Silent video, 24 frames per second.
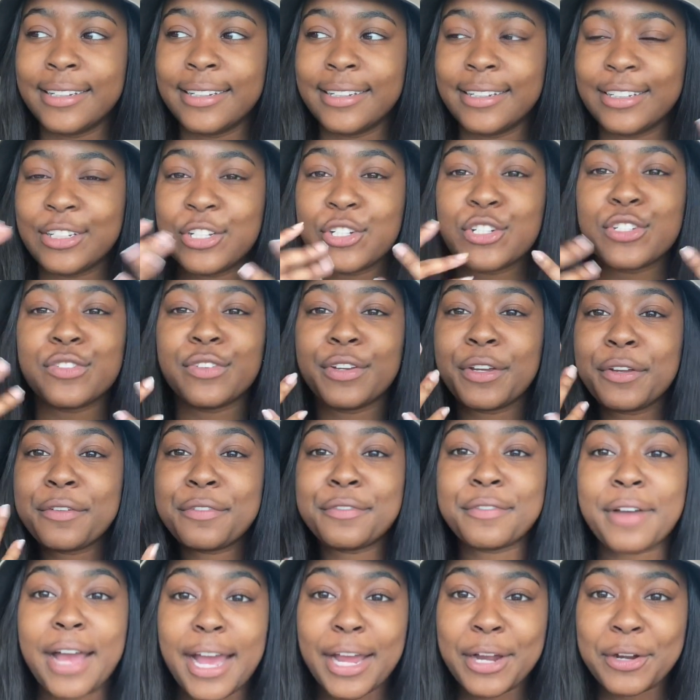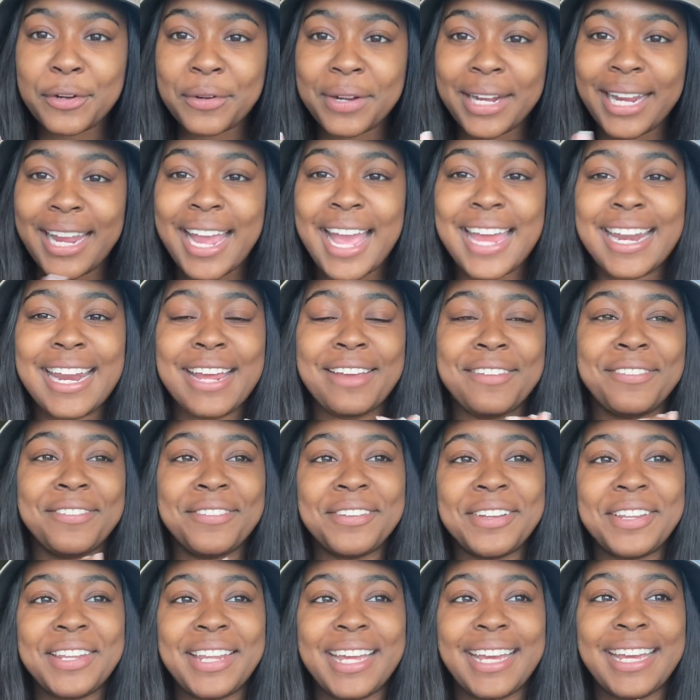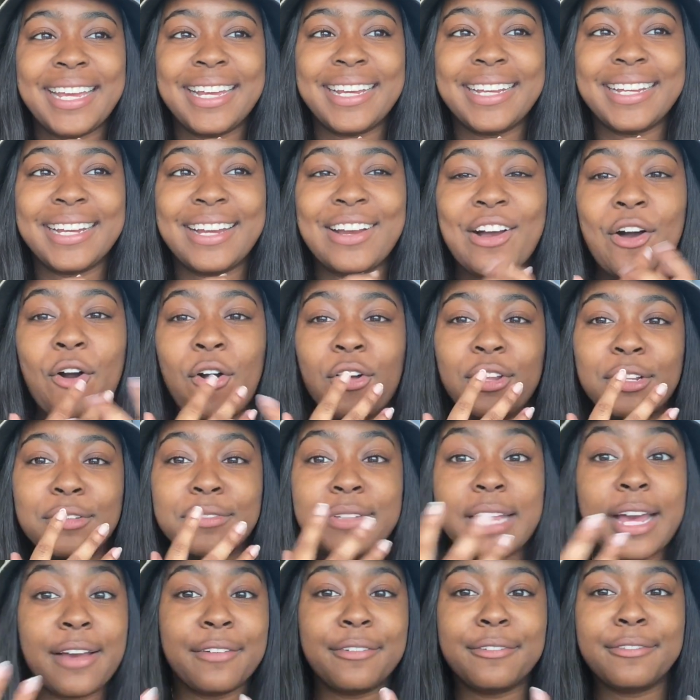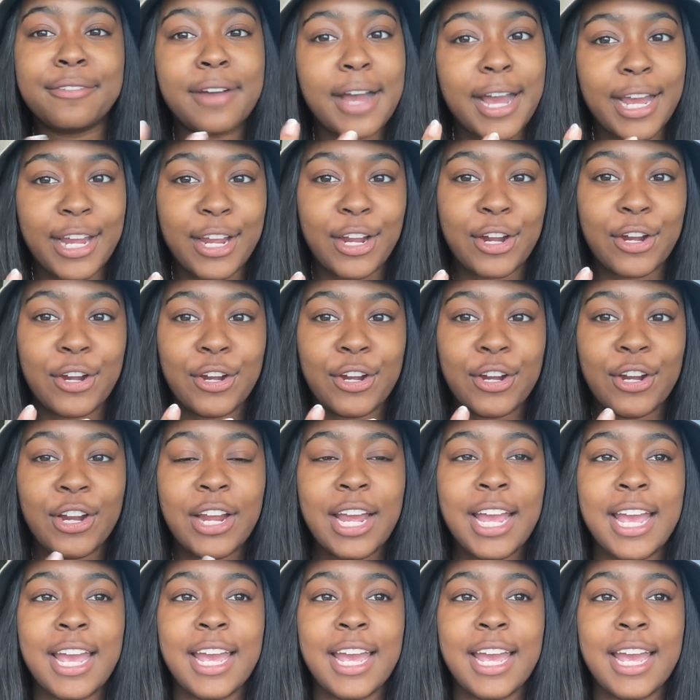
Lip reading: you're just very fiery, and I feel like all of that fire